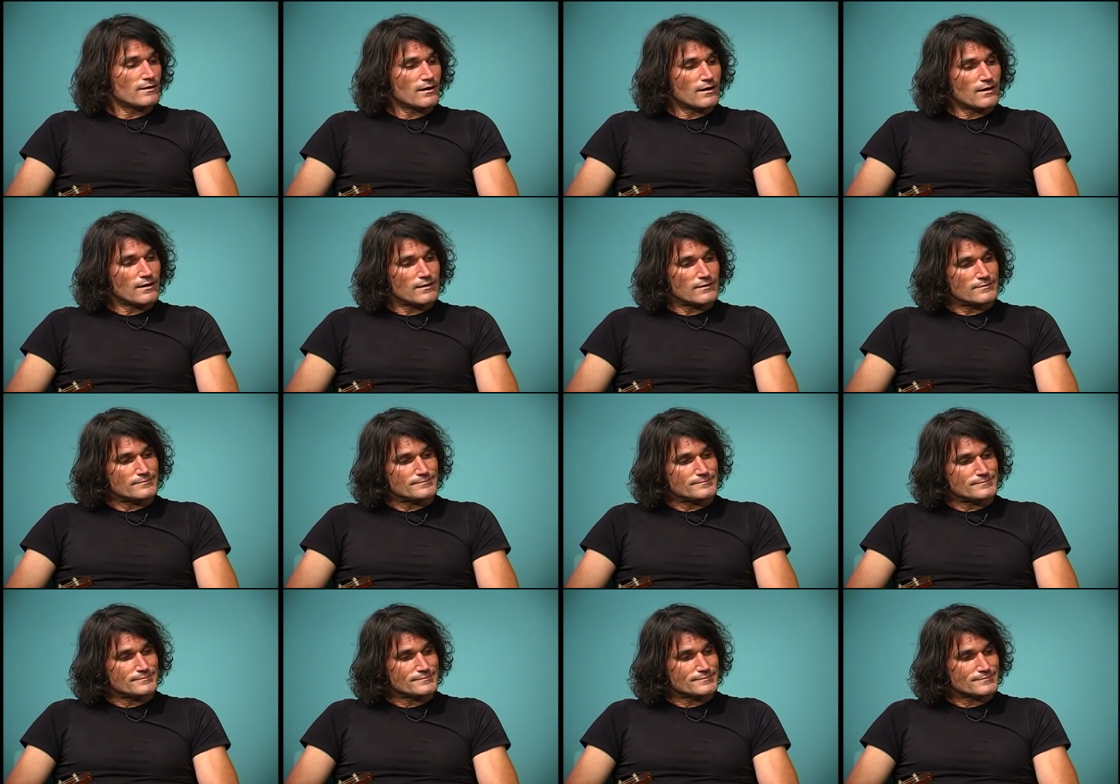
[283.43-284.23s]

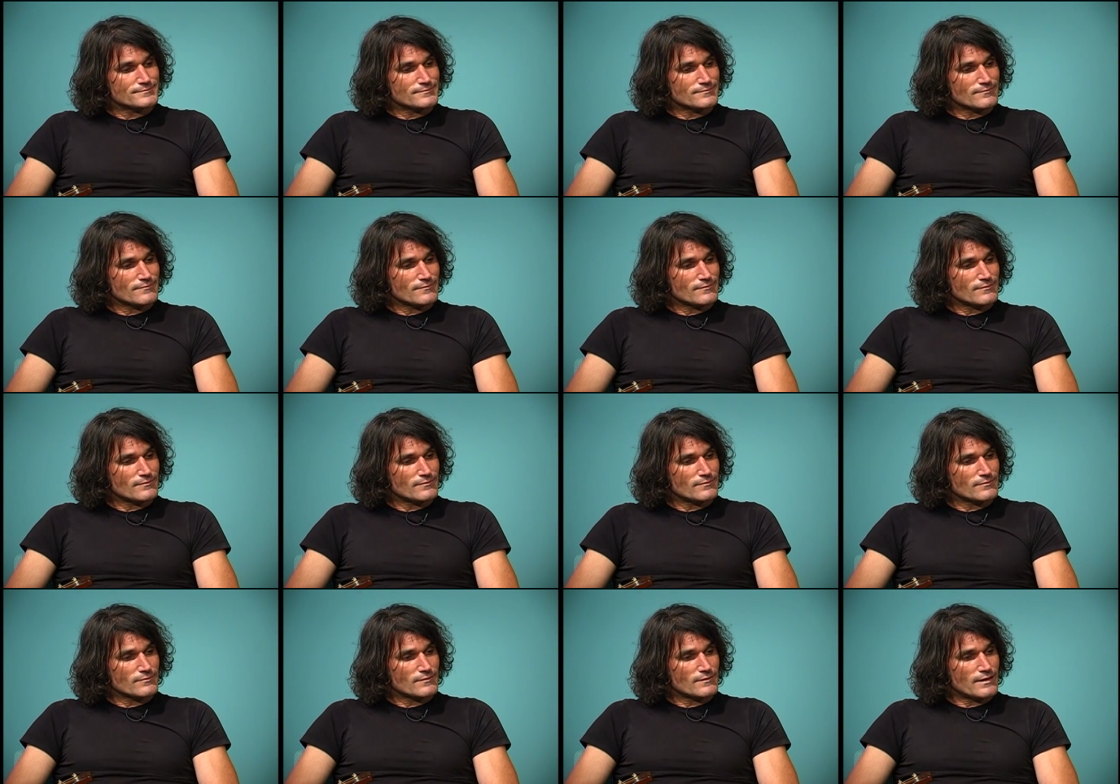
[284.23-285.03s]
Um,
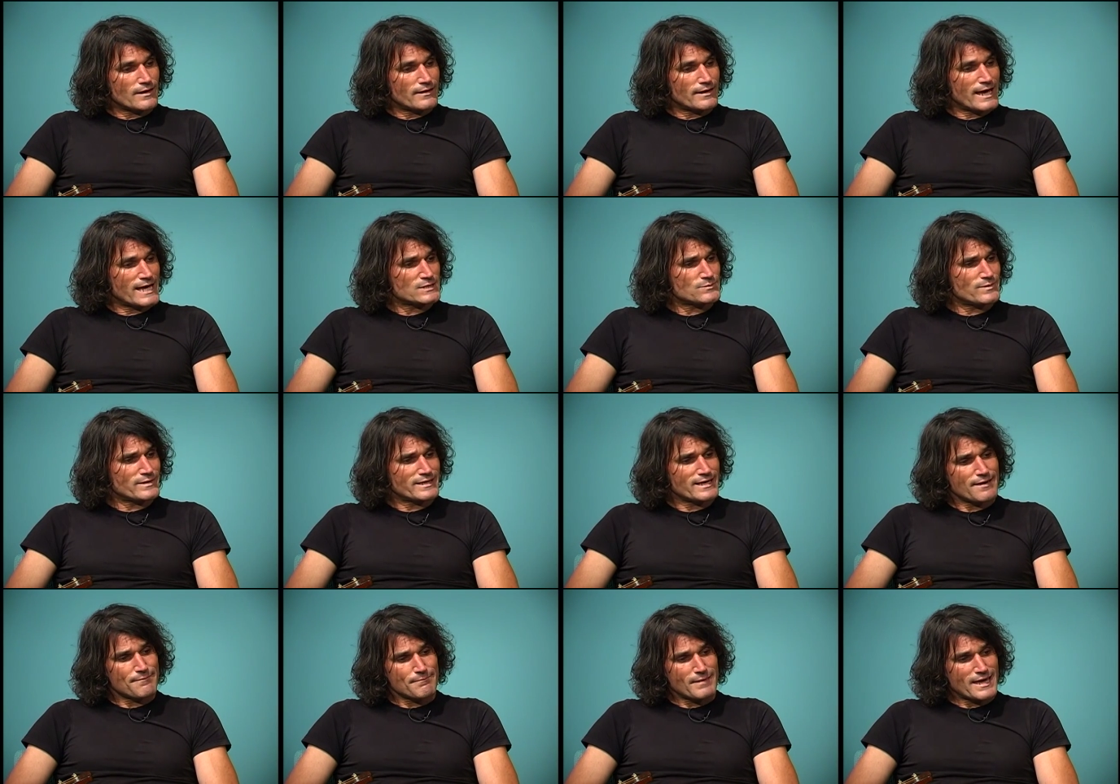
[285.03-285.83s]
and as we
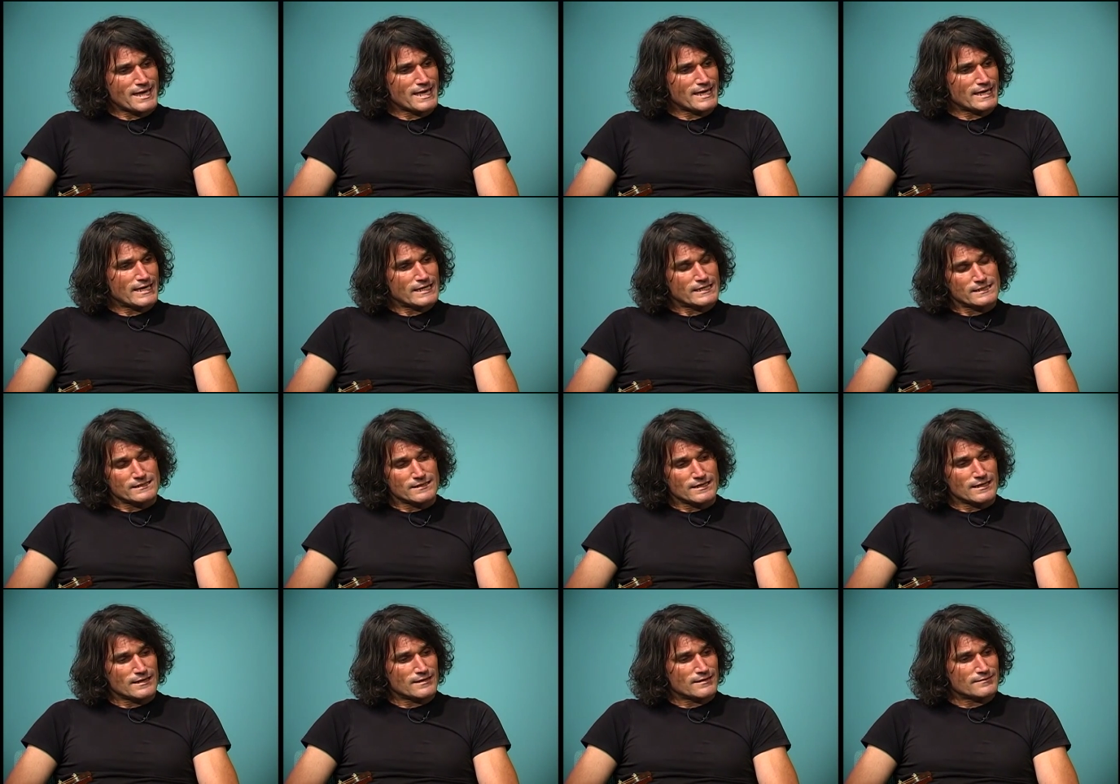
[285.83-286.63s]
kept making it,
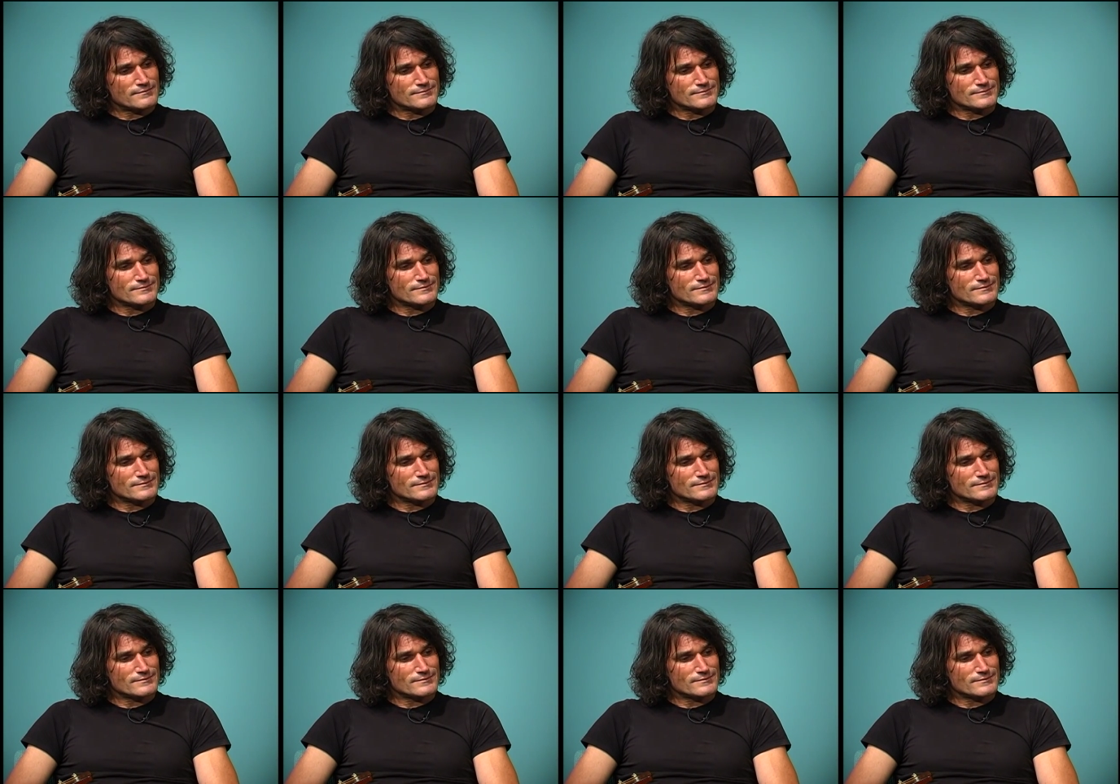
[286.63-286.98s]
uh,